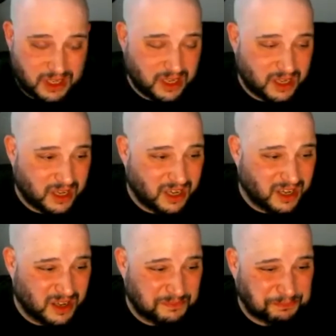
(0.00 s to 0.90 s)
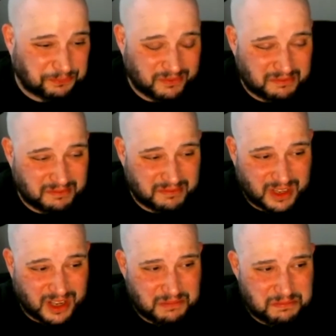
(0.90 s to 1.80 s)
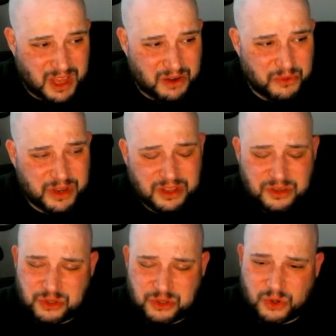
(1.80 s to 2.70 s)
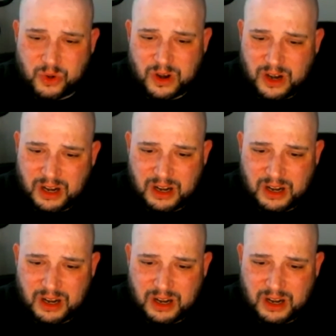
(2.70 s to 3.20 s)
I'm not really sure.